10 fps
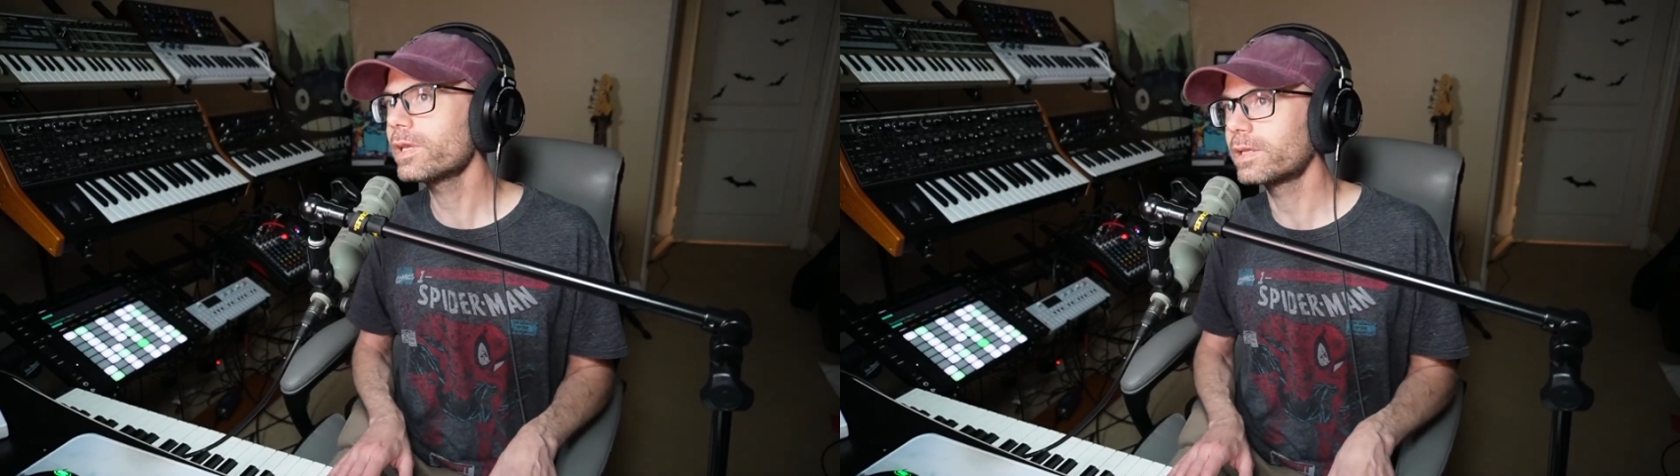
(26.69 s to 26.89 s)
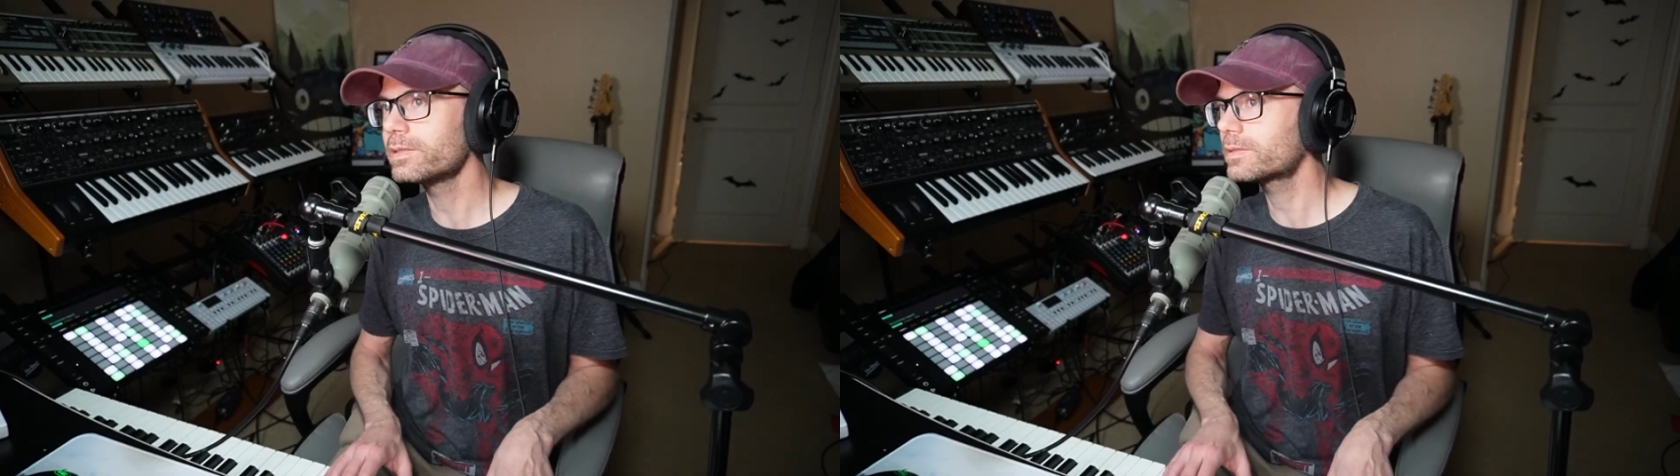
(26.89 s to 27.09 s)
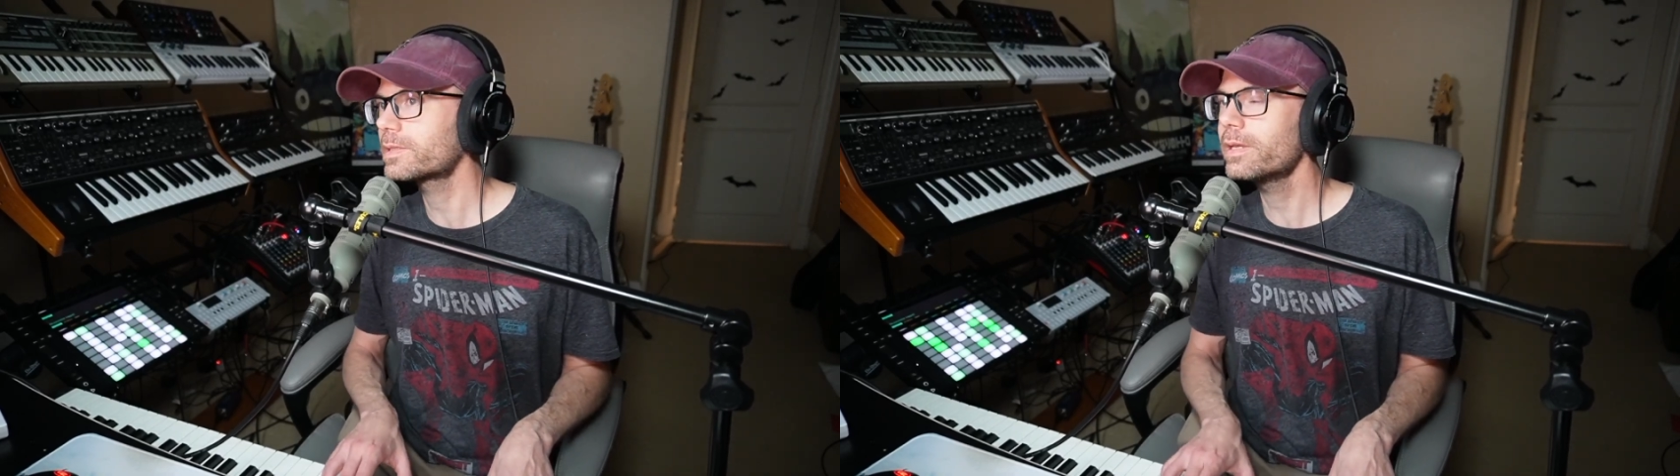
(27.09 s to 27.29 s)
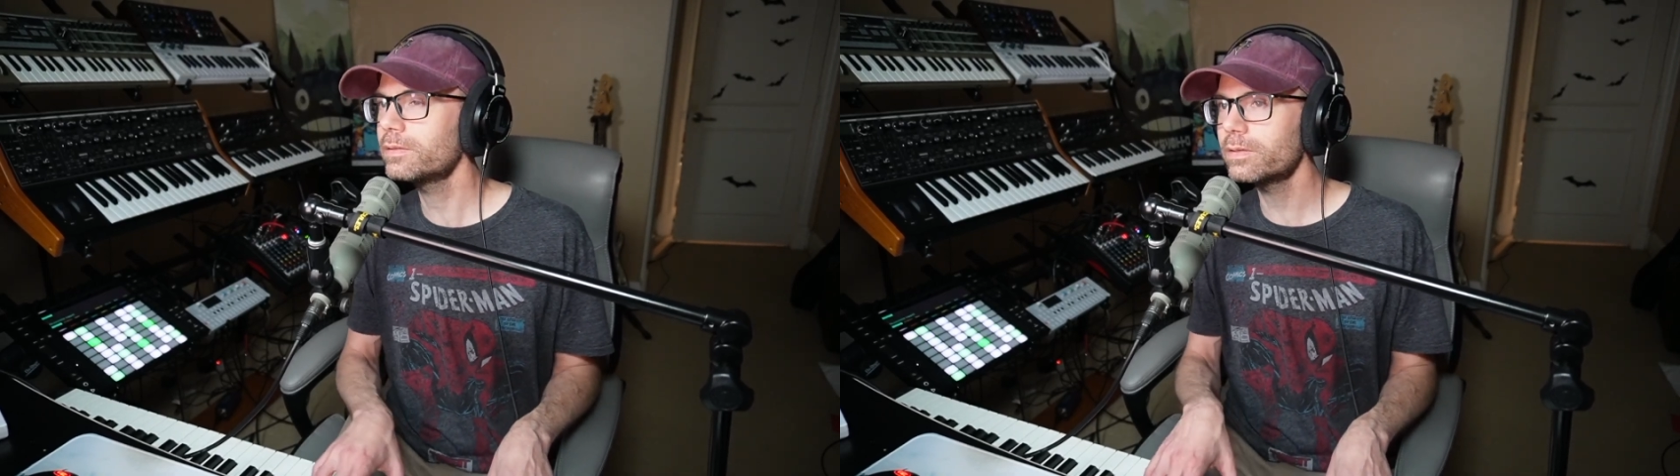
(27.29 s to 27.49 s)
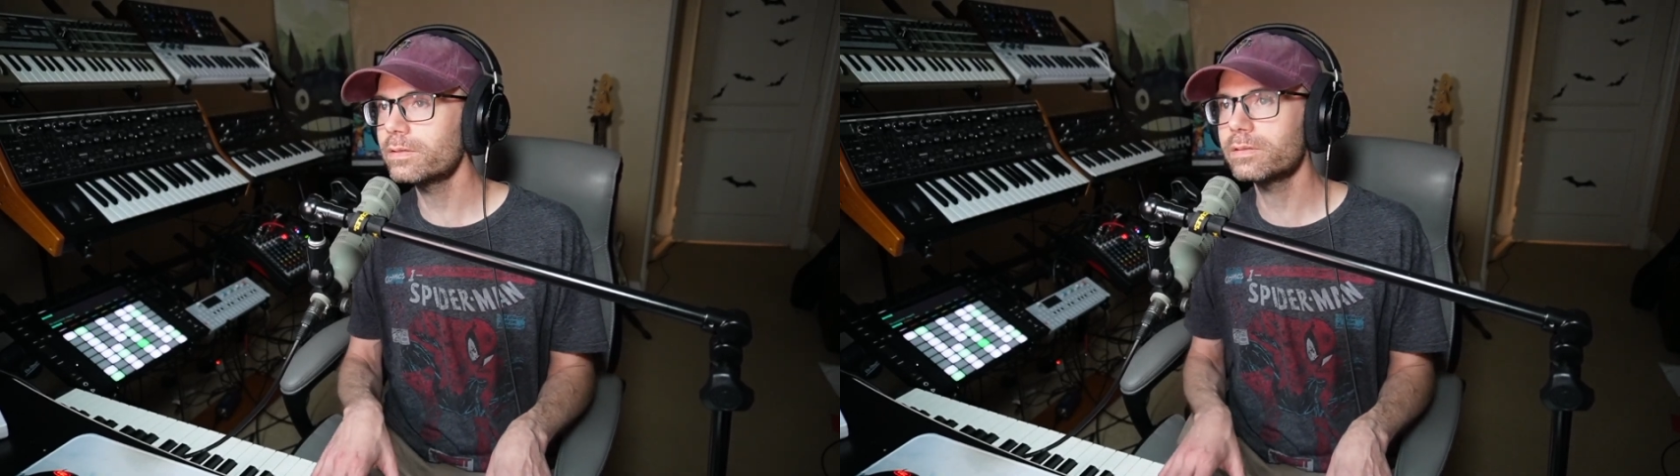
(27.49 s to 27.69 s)

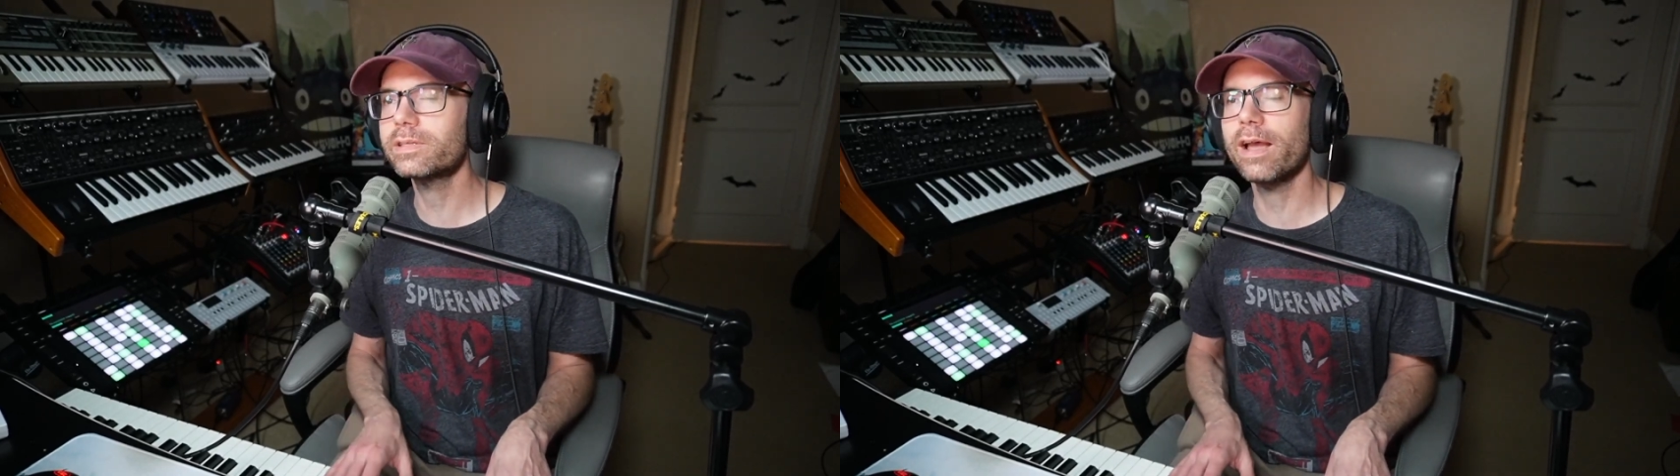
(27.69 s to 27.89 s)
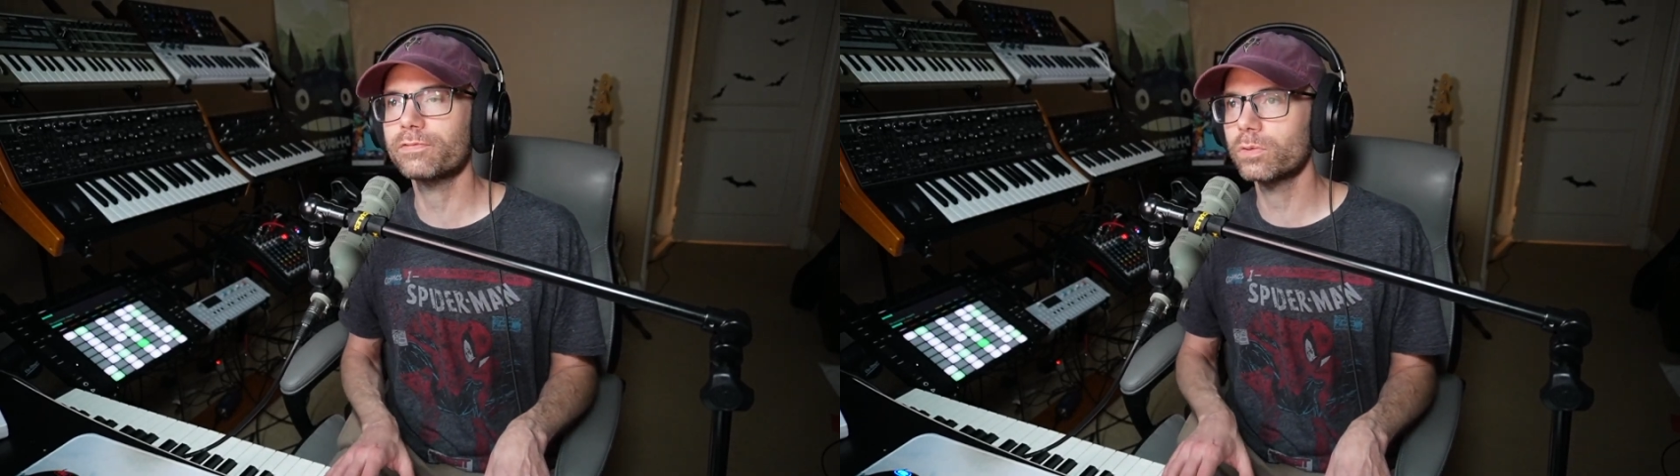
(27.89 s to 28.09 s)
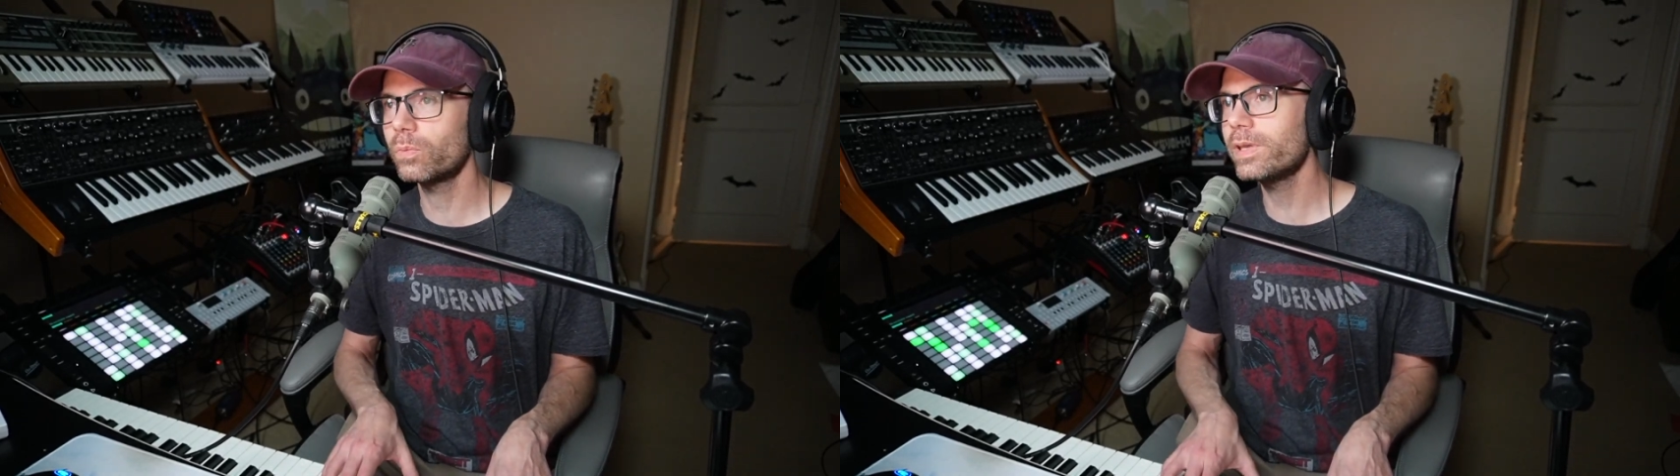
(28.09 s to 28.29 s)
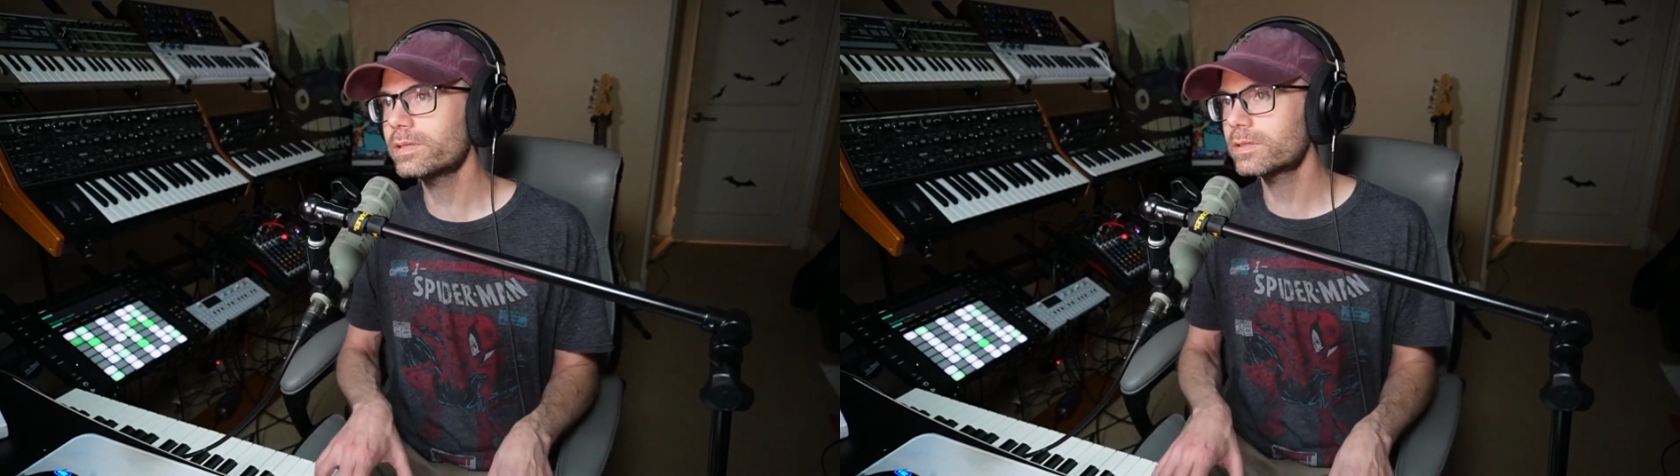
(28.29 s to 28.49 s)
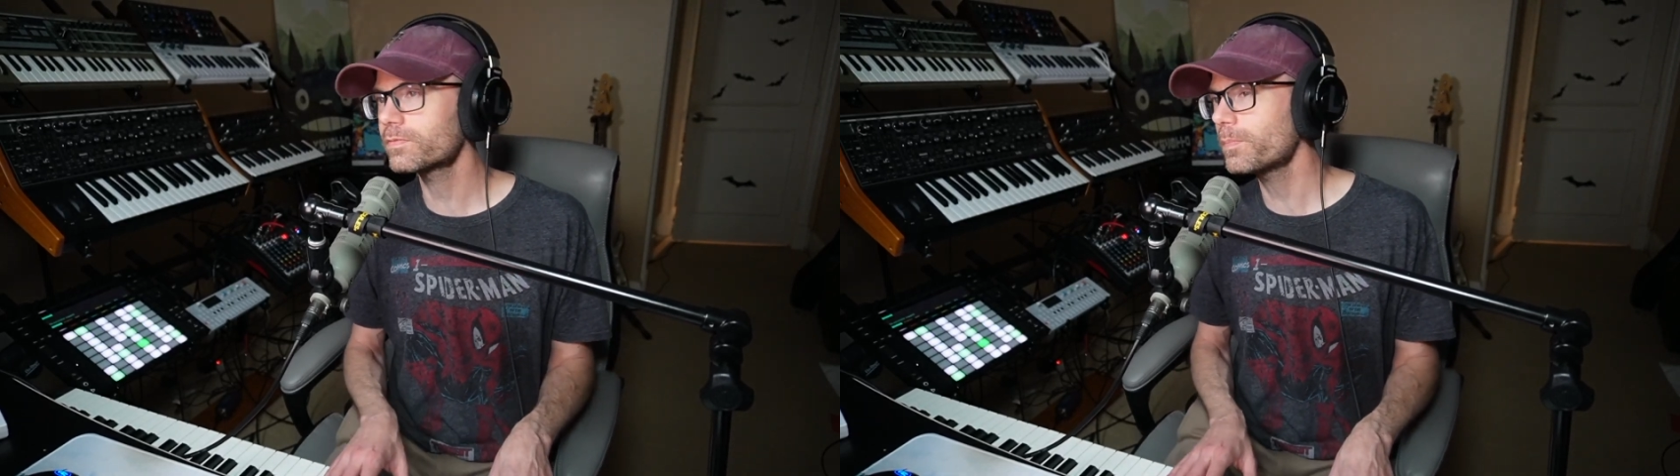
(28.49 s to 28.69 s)
contenders after
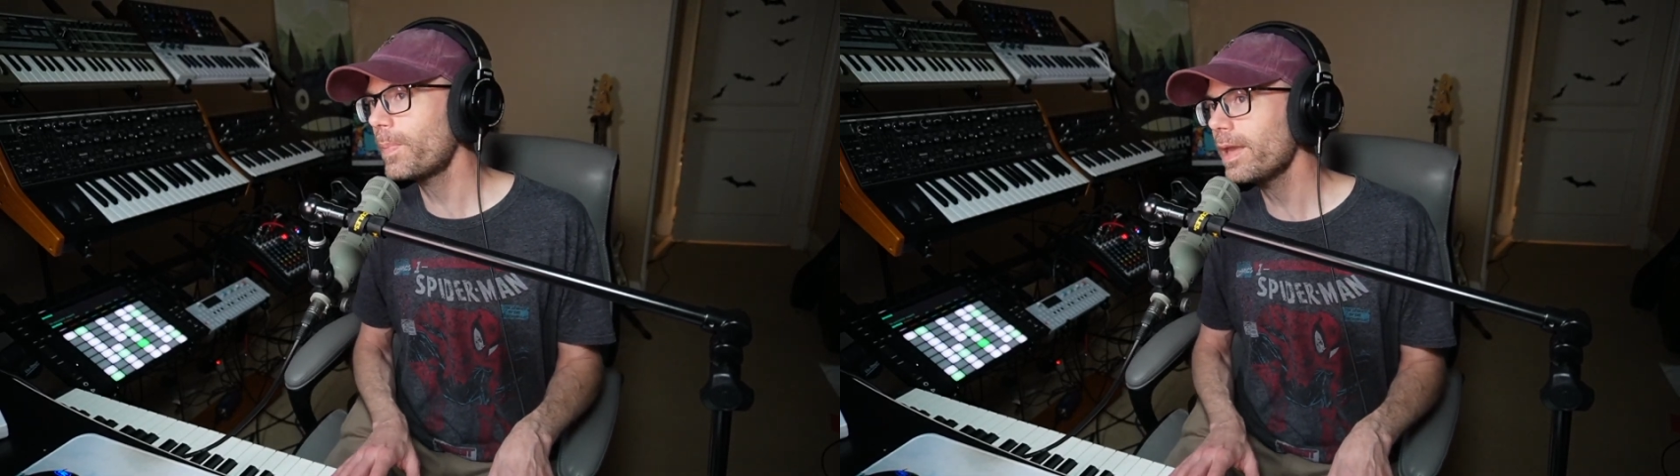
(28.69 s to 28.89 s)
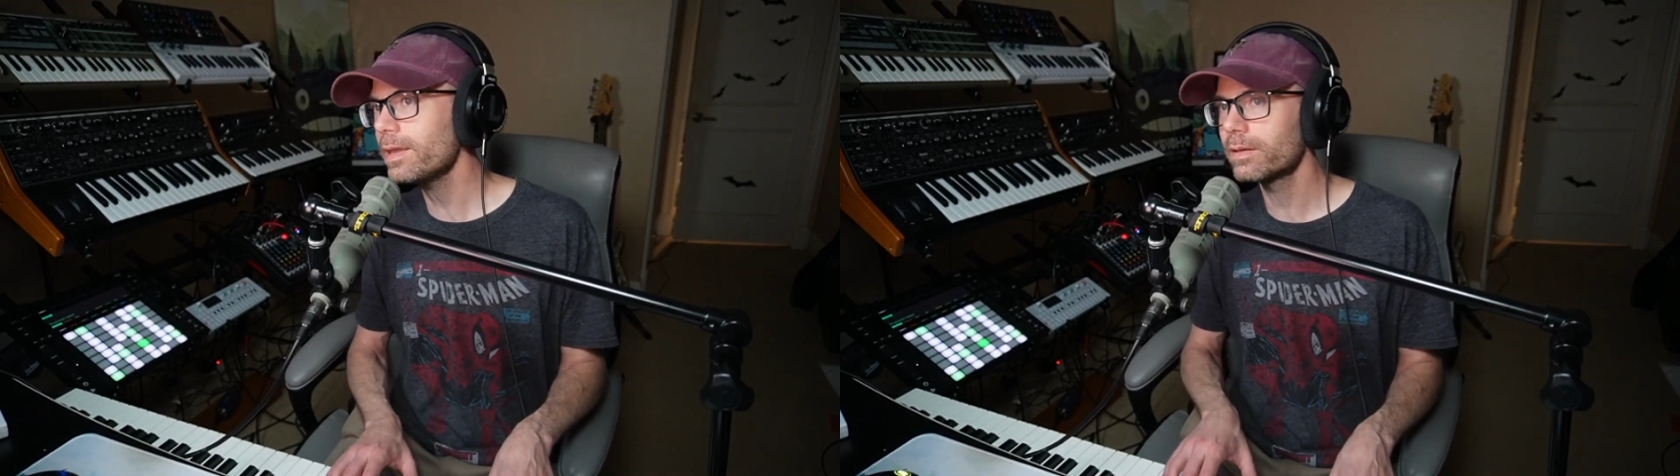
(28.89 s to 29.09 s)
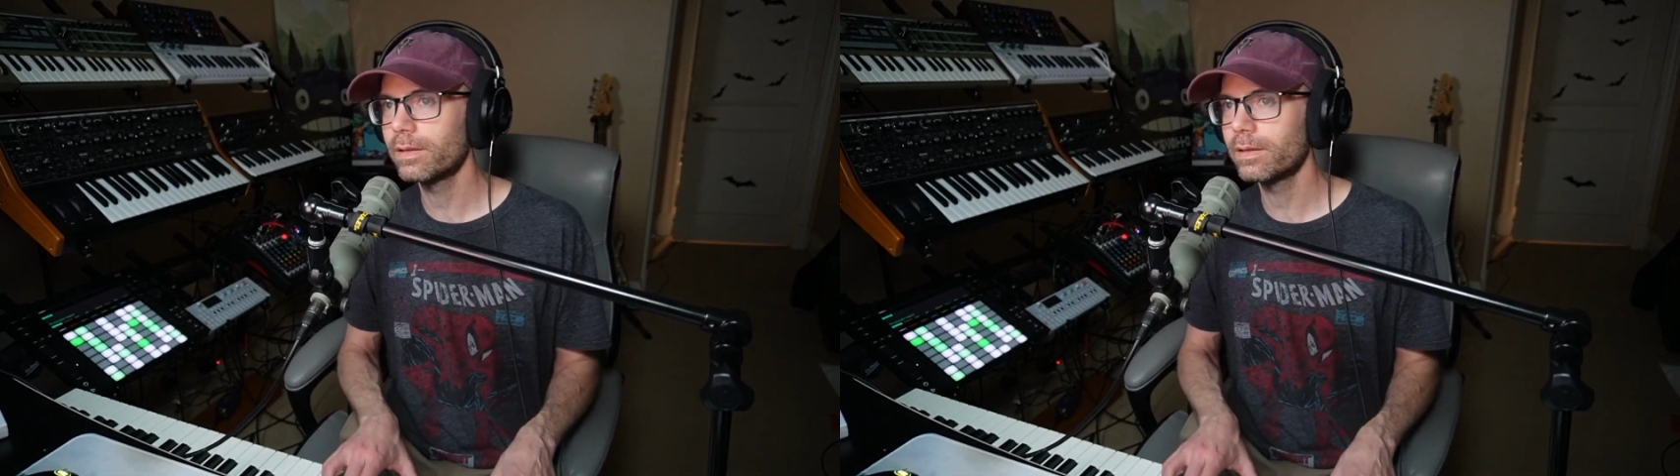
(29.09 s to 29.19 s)
weeks of debate